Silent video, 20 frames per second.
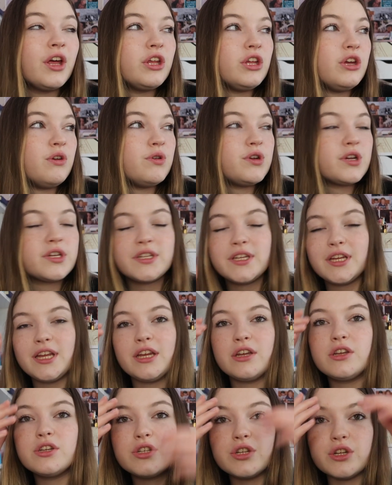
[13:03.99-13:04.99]
You just
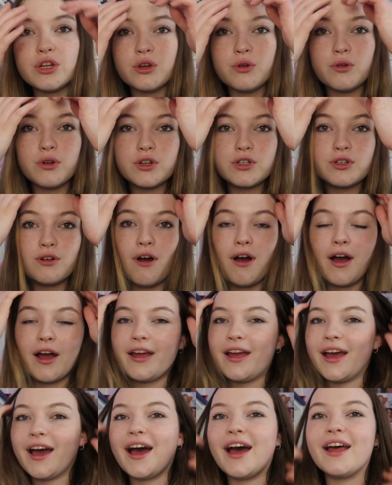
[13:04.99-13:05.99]
need to
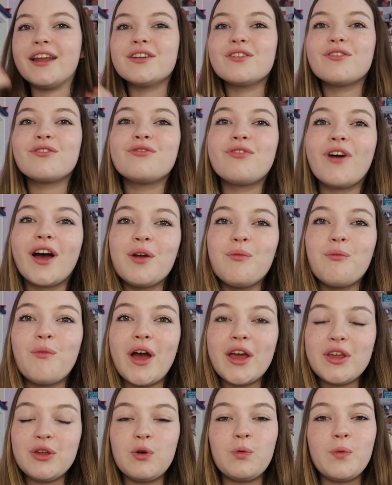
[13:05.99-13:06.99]
try and find
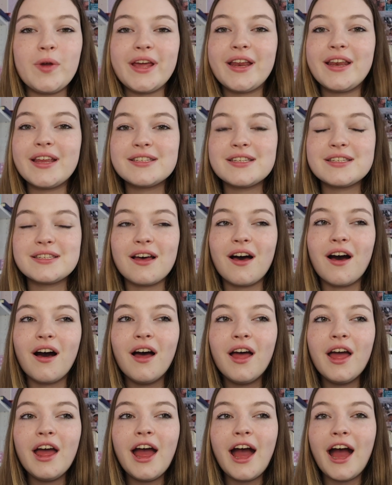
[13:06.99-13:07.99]
where your weaknesses are,
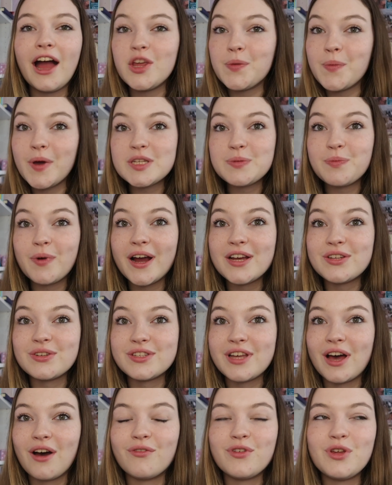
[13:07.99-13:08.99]
and you might surprise
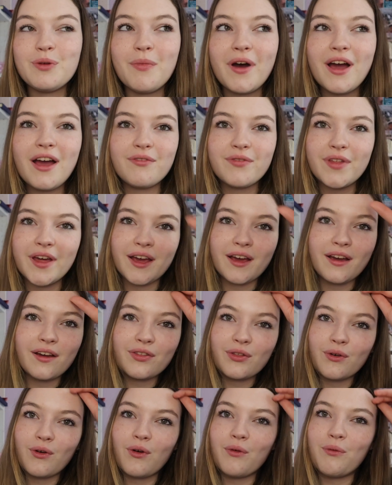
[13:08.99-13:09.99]
yourself. You might have
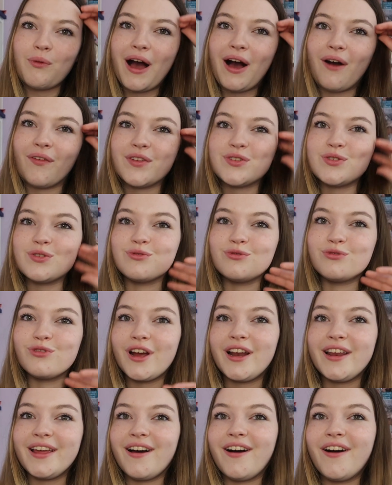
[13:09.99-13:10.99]
thought, wow, this was
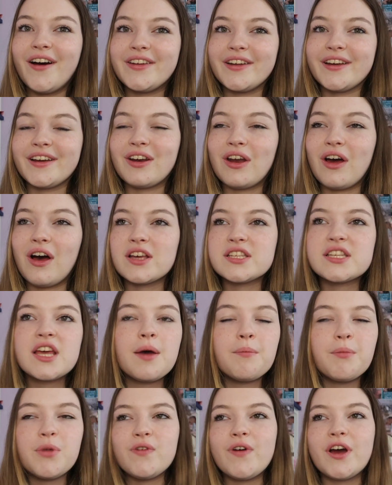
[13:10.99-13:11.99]
really hard in class,
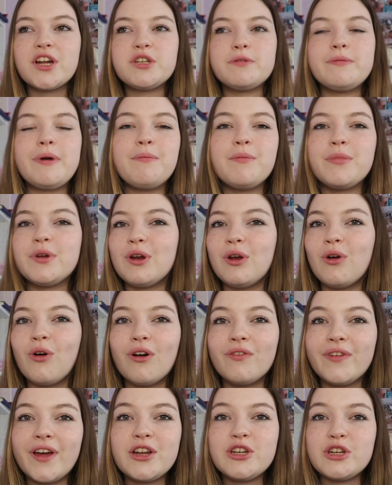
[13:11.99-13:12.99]
but you've actually remembered a lot
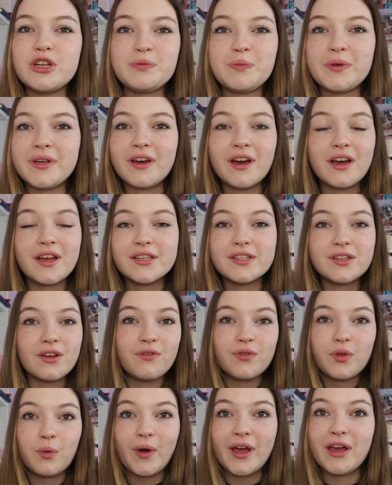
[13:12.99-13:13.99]
of it just because
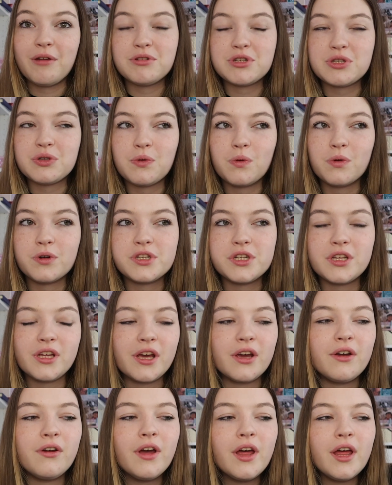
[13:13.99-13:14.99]
of the way it was taught to
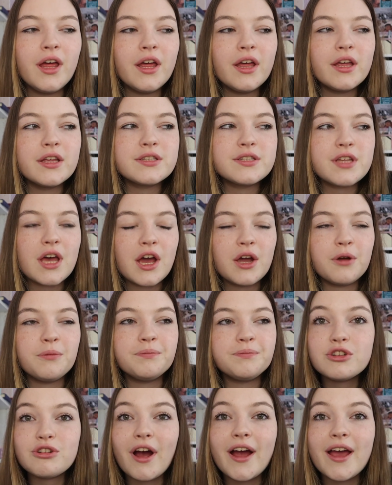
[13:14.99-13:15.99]
you.
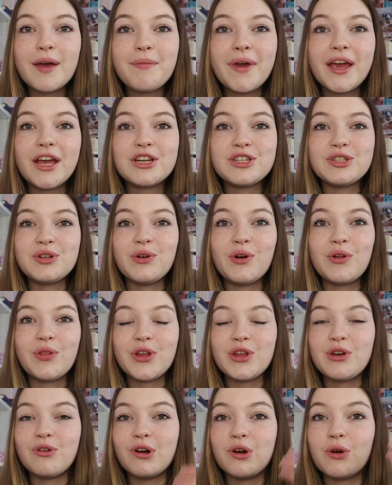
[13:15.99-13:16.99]
So try and make sure
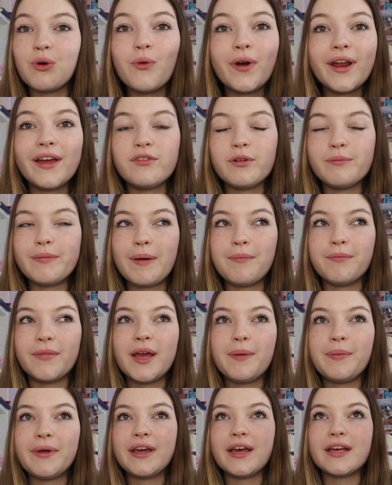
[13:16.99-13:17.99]
that you're recalling from
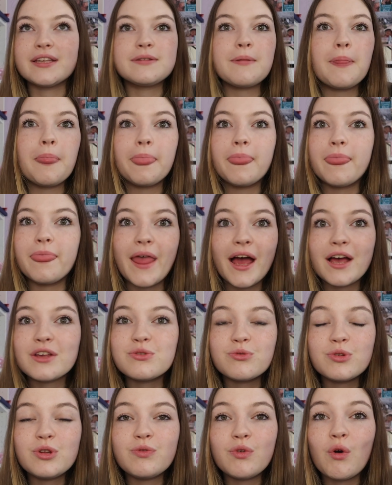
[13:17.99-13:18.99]
memory, because
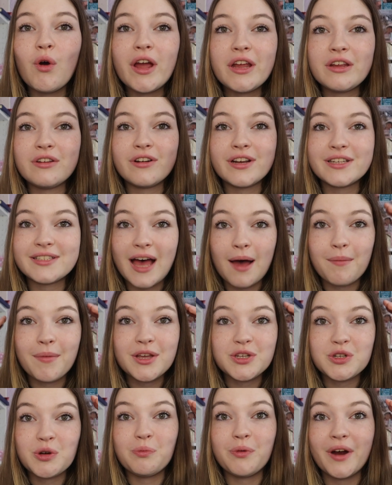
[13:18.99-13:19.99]
that's all you've got in your exam
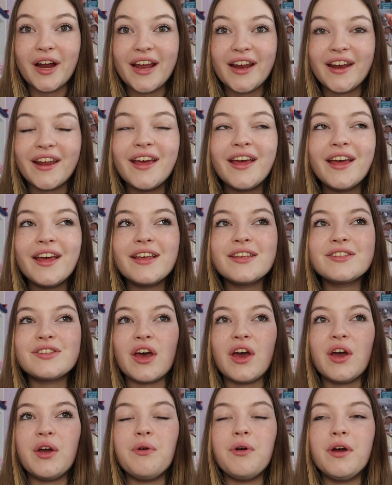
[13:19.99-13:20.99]
is your brain.
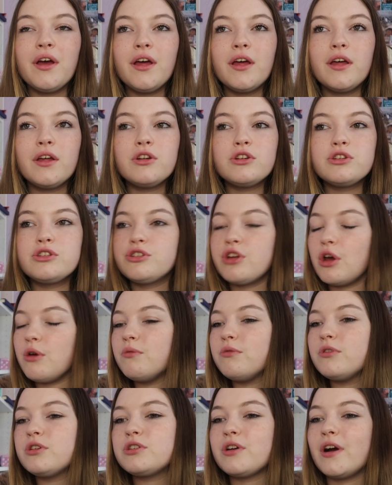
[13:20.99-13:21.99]
So
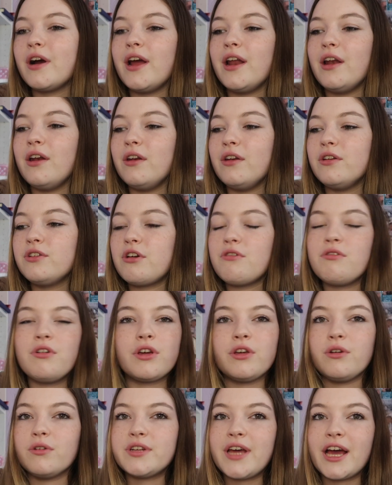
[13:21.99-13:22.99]
don't look
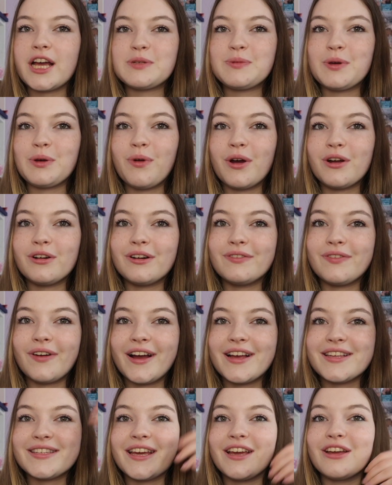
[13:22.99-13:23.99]
at your textbook while you're
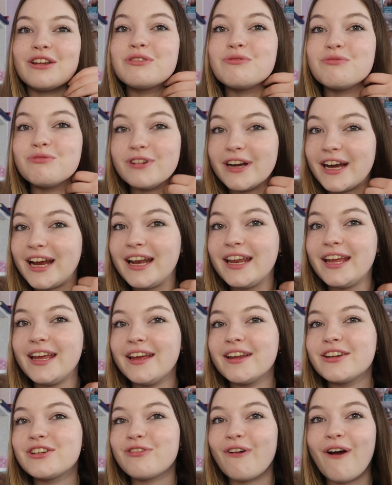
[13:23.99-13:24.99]
revising.
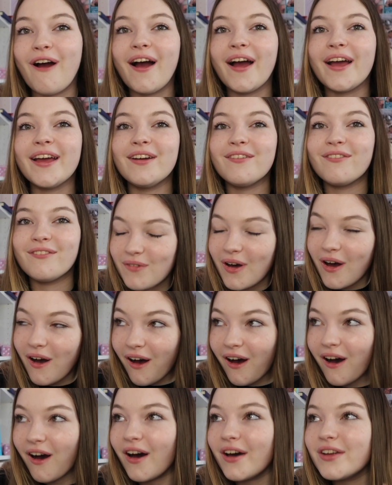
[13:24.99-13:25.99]
Really try
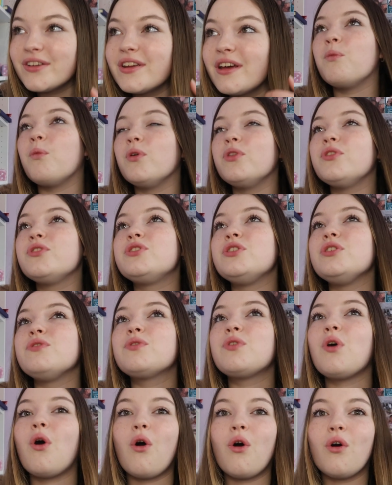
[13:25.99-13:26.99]
hard, once
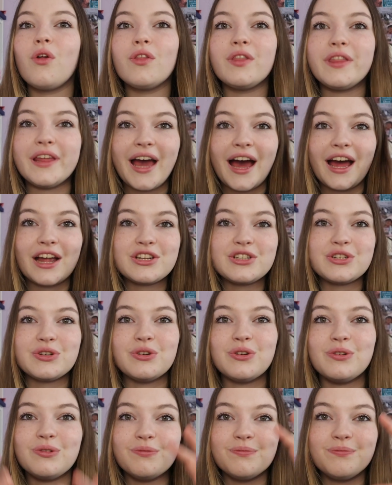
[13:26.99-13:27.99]
you've got the
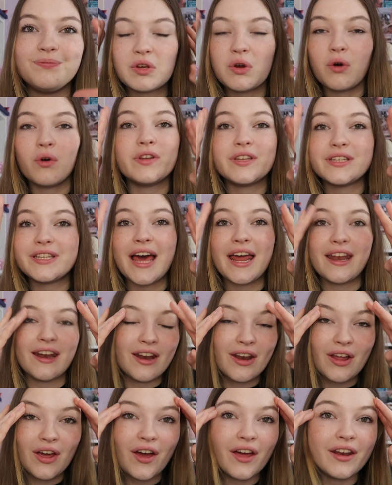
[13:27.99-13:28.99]
actual content
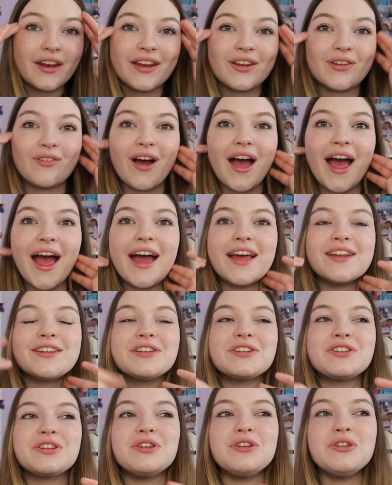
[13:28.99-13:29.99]
learned in your
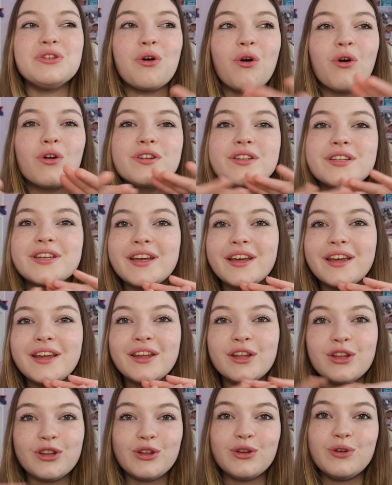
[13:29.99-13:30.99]
head, to not
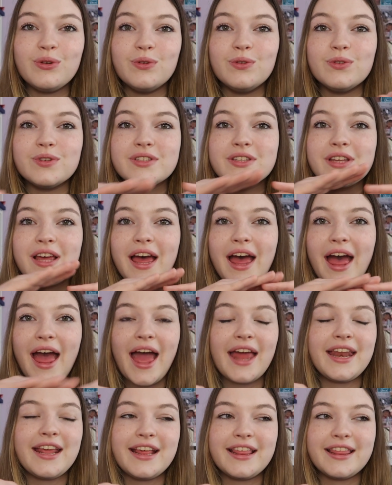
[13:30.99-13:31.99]
use
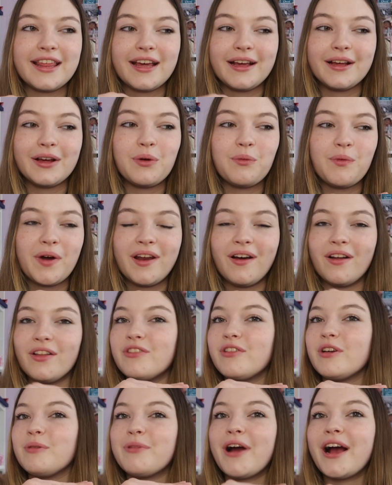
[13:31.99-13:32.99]
anything when
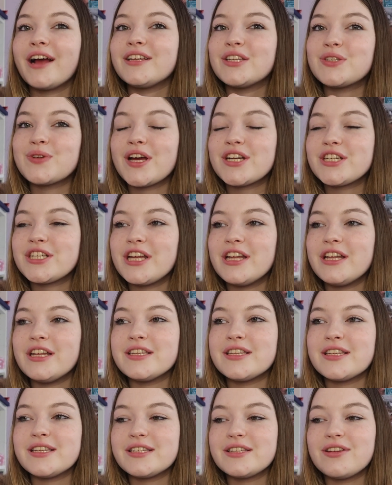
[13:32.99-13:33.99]
answering practice
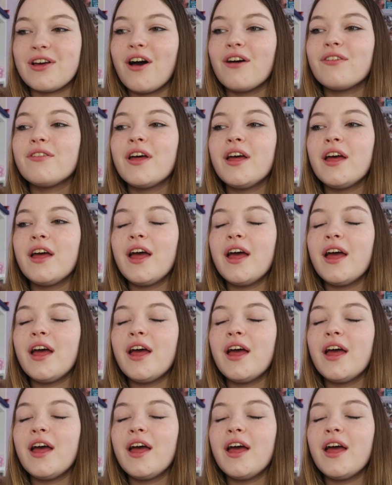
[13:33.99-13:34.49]
questions and stuff.